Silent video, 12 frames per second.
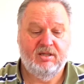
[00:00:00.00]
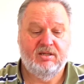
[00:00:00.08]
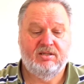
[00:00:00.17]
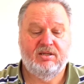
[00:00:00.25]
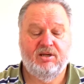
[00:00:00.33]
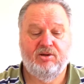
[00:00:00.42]

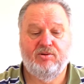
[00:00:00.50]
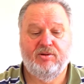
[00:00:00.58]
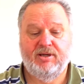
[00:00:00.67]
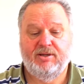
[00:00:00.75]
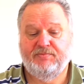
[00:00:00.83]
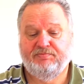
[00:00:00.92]

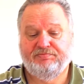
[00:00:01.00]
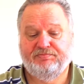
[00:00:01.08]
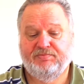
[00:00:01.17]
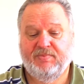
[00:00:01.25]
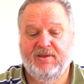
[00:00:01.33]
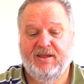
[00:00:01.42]
So
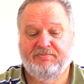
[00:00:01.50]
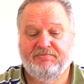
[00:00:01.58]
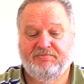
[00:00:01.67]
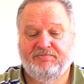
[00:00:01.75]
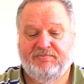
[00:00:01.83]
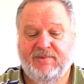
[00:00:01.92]

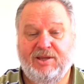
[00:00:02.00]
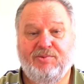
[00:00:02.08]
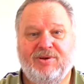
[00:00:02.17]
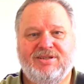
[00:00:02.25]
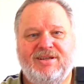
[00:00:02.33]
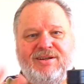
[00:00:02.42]
it
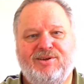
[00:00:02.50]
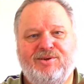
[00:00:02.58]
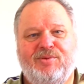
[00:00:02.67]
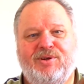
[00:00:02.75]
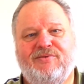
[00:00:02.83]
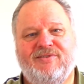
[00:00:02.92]
was a little
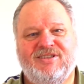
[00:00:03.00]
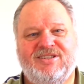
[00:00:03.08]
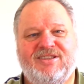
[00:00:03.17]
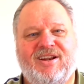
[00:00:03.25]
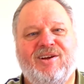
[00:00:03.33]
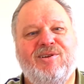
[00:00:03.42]
bit of a
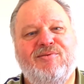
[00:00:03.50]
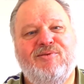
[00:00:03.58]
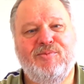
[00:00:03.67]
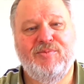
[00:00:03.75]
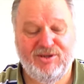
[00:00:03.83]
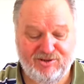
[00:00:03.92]
struggle for me